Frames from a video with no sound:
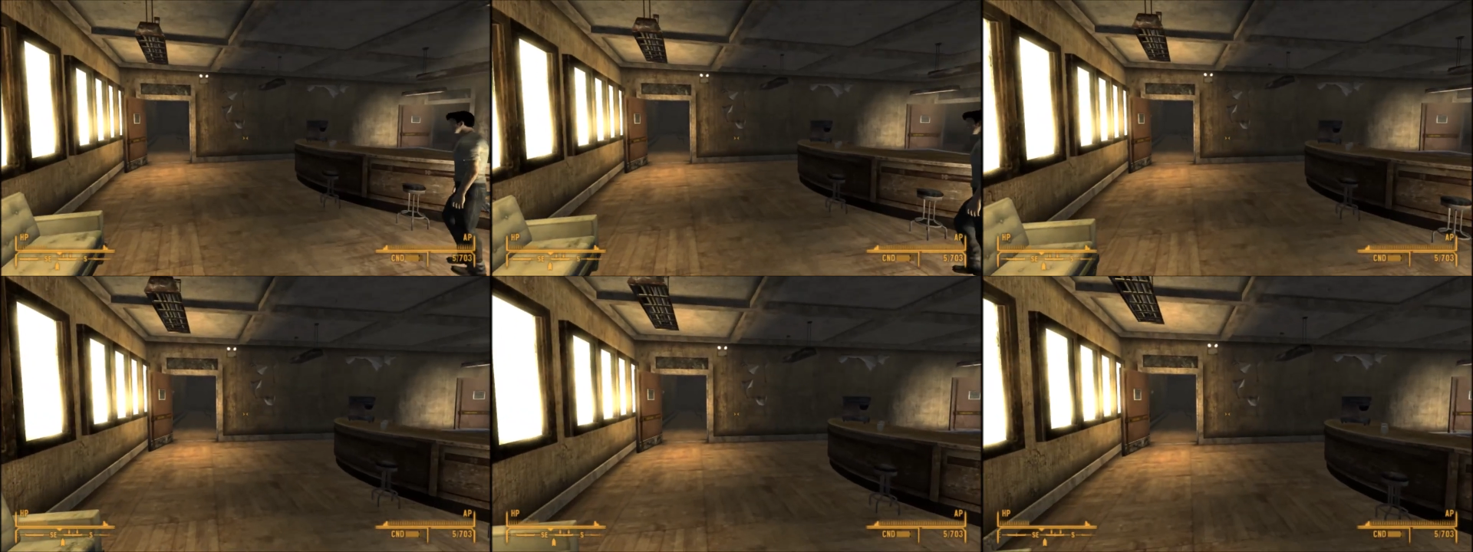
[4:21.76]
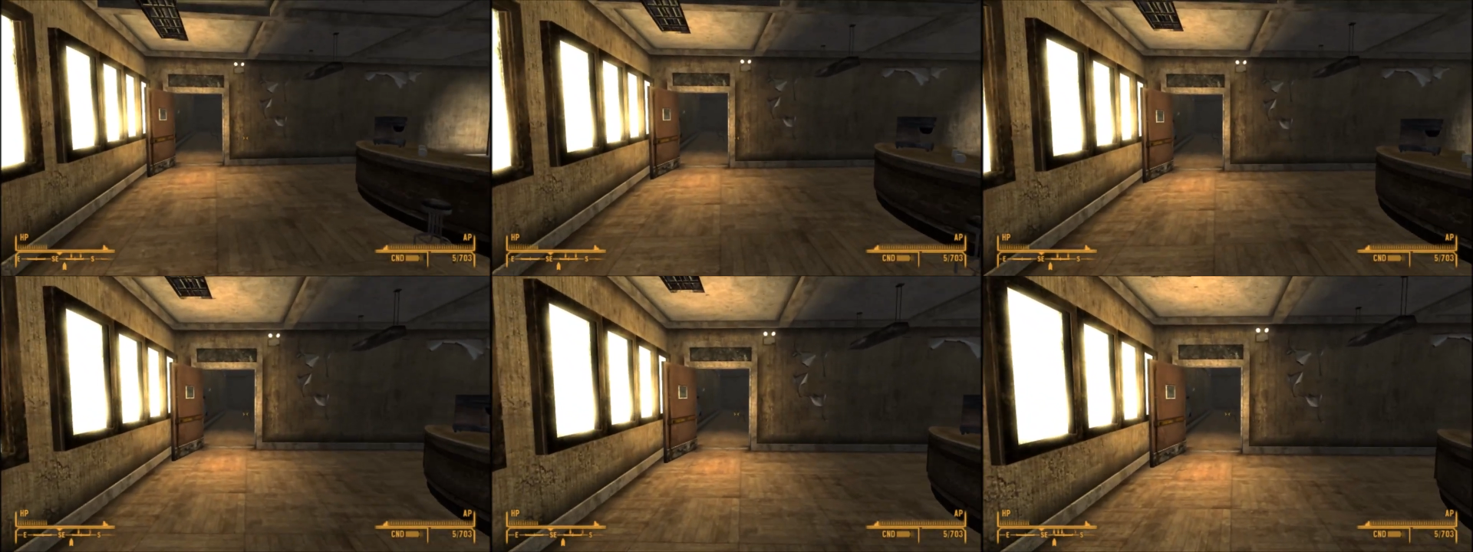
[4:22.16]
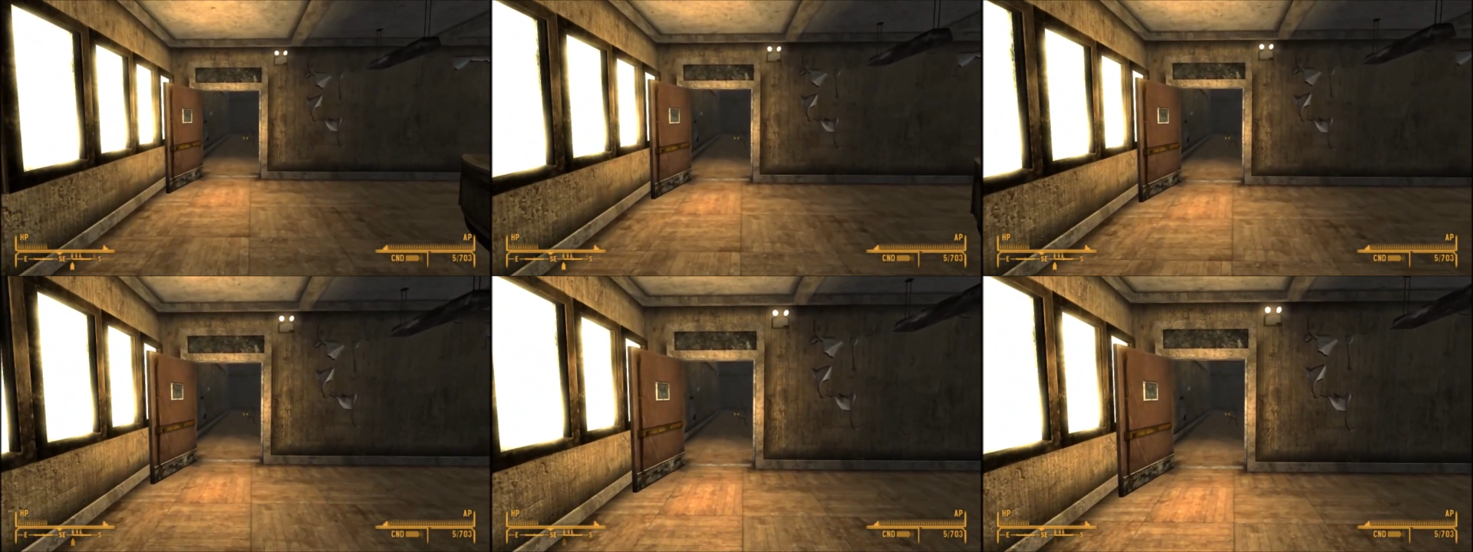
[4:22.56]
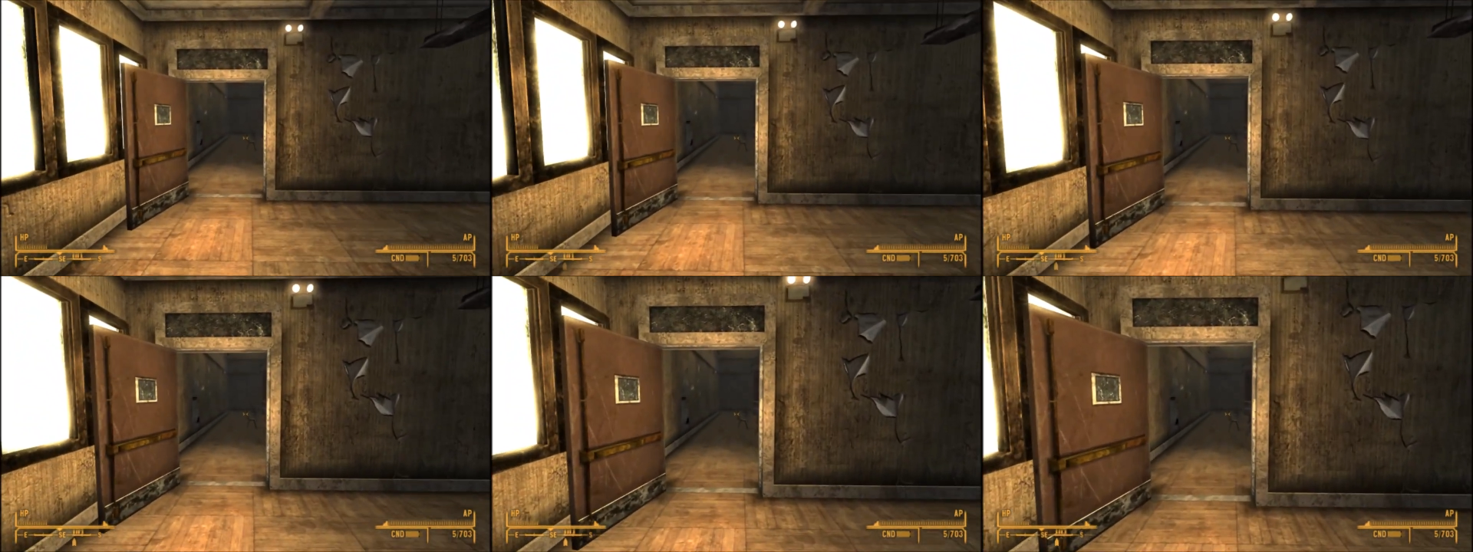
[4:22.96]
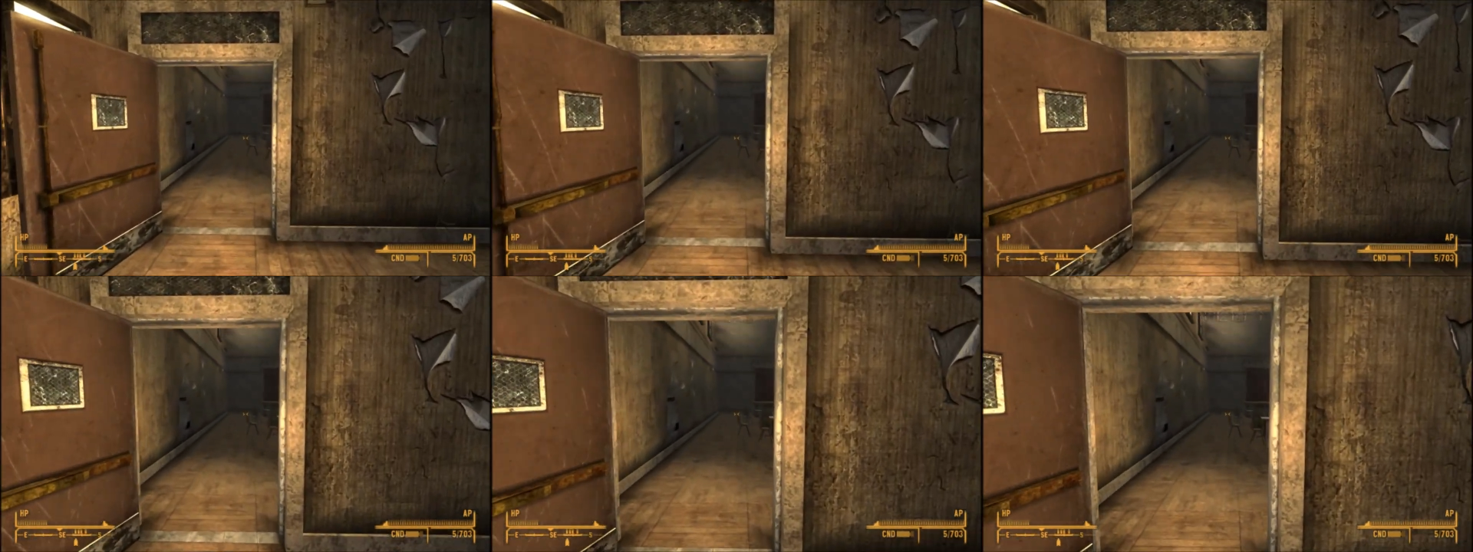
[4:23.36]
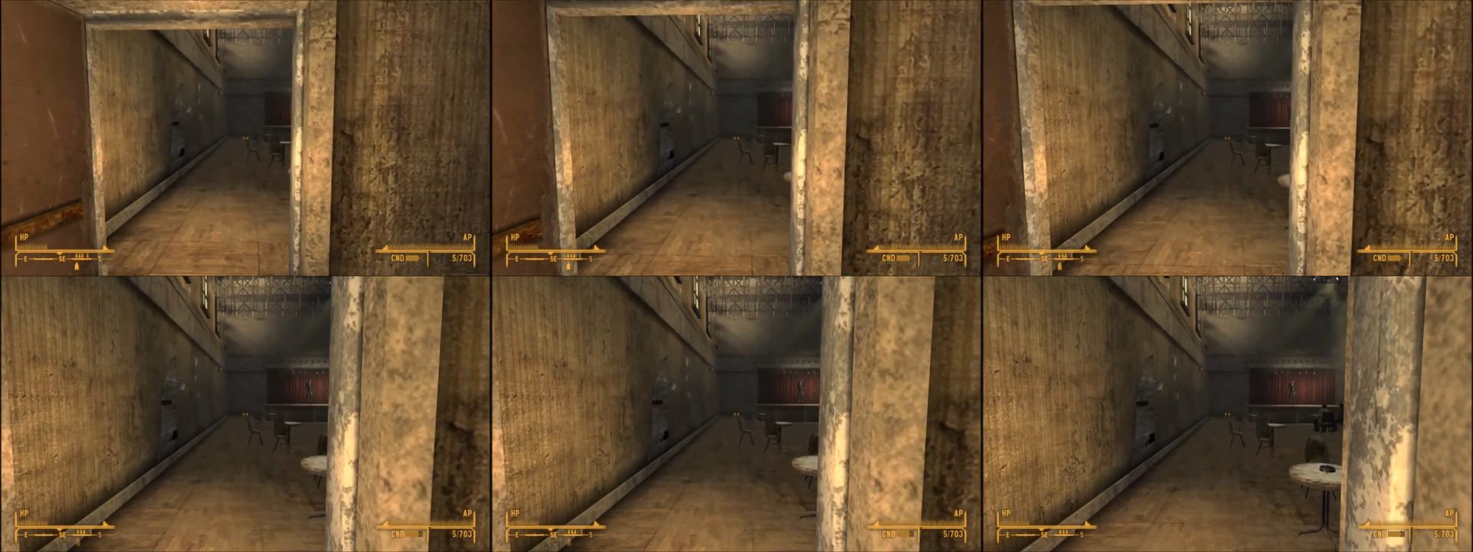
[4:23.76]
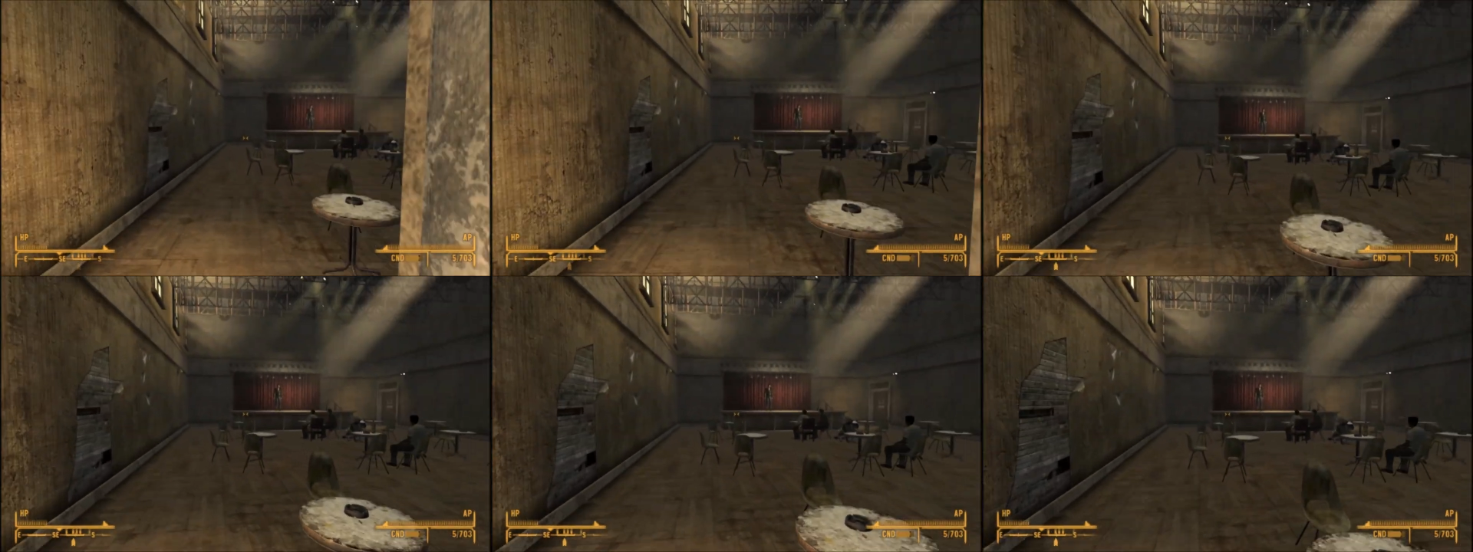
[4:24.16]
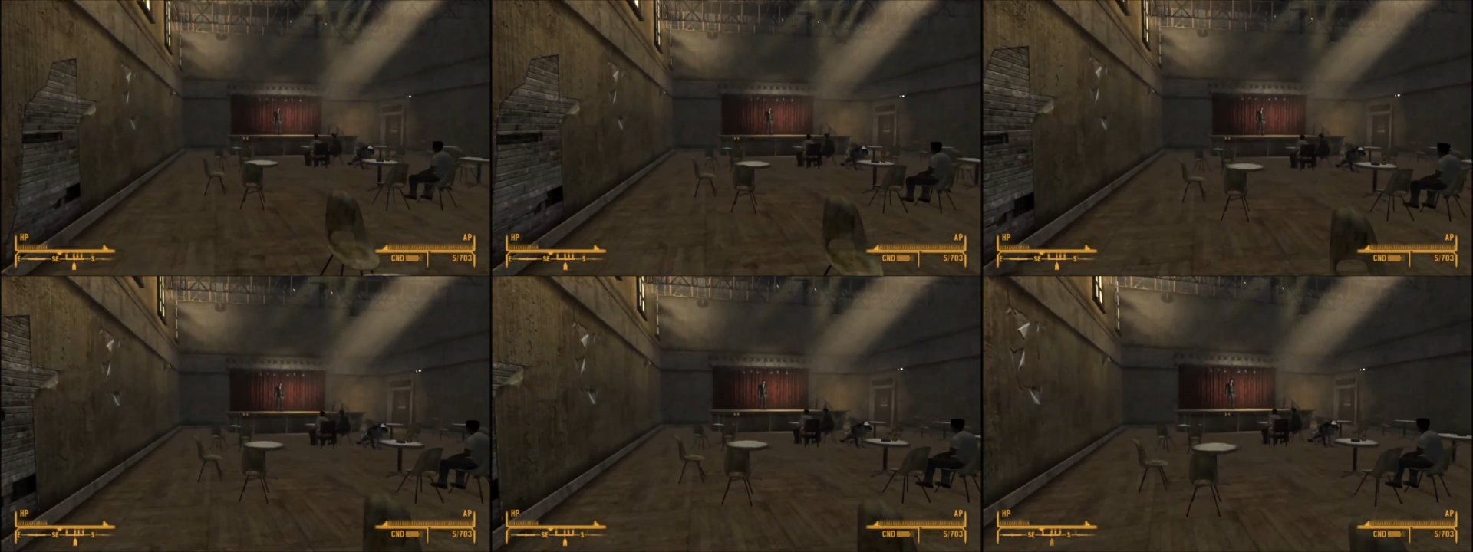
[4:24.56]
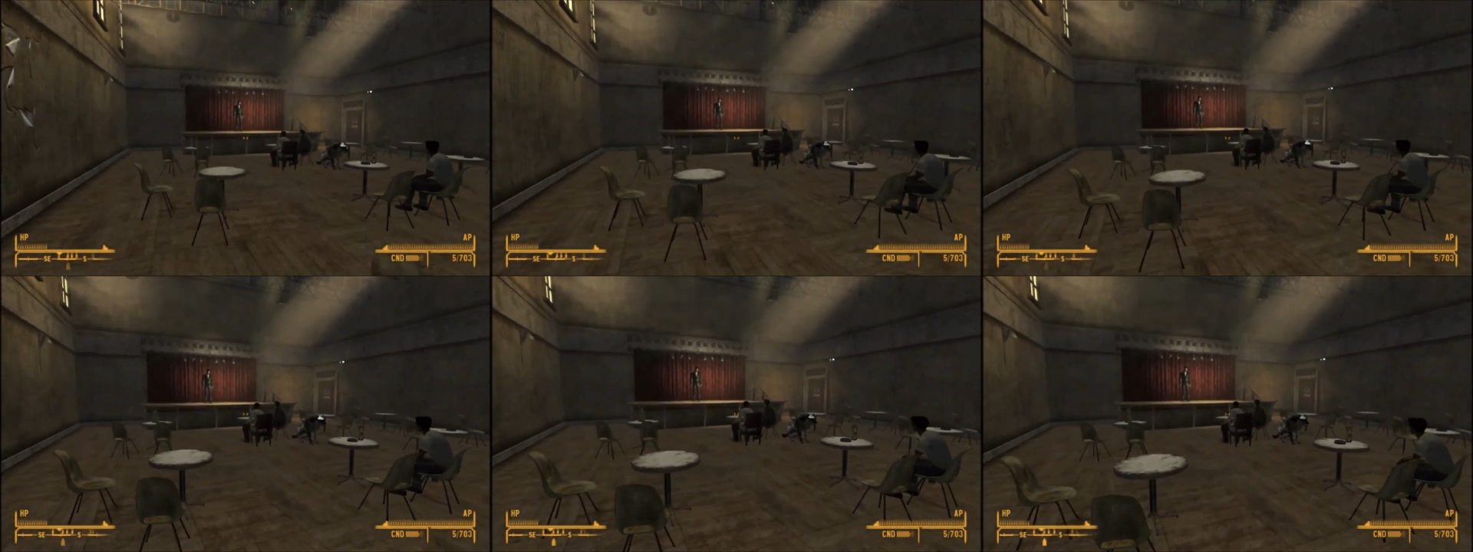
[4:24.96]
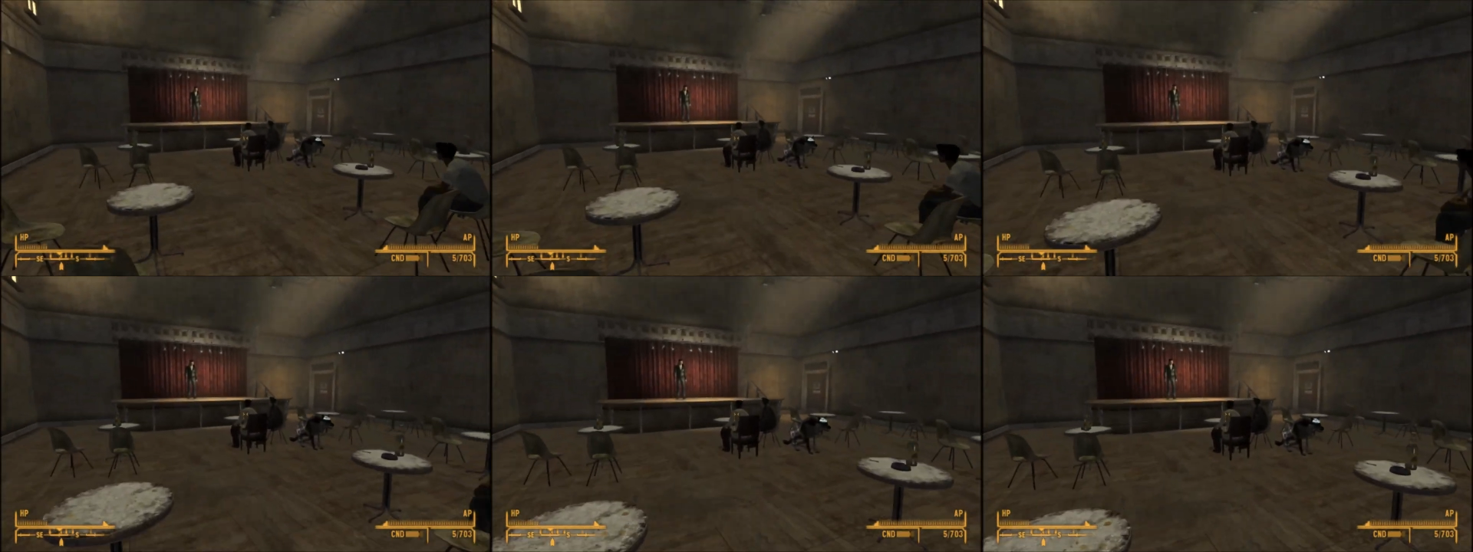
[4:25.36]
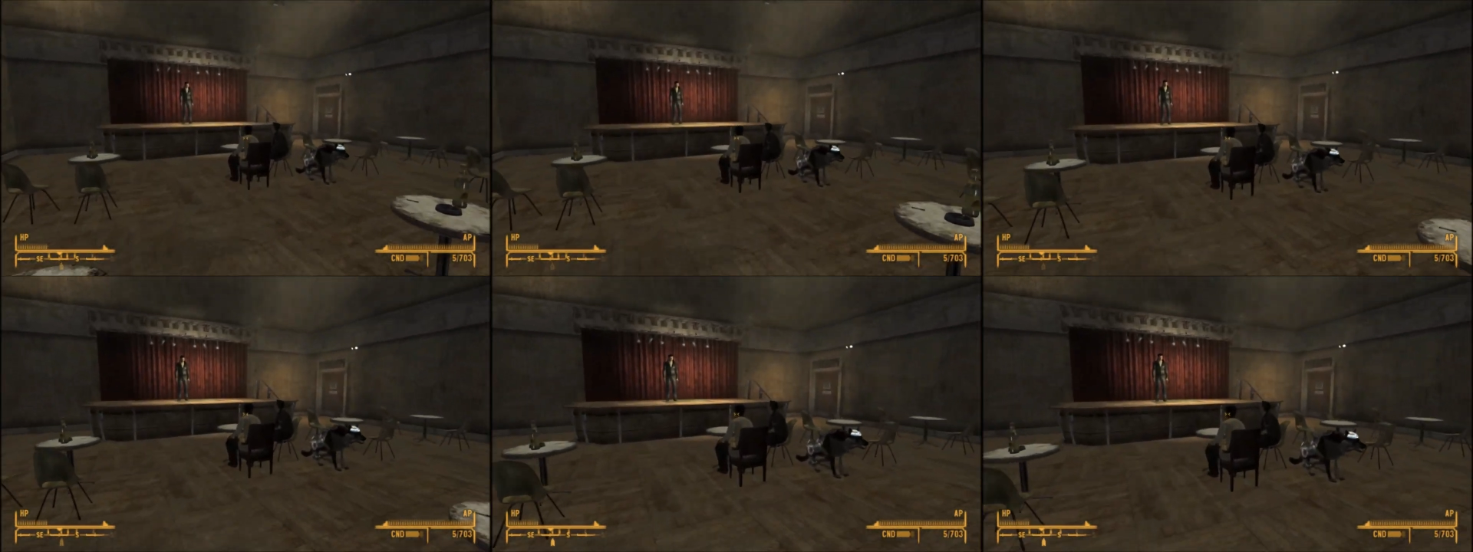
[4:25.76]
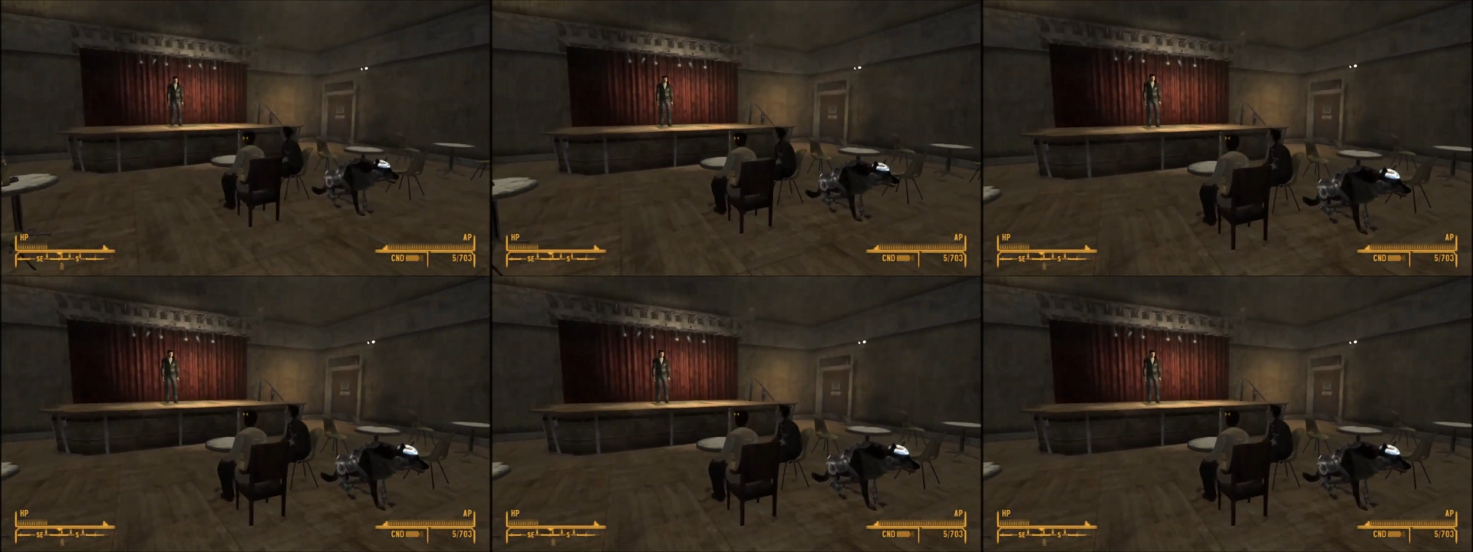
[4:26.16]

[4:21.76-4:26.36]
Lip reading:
[unreadable: no face in view]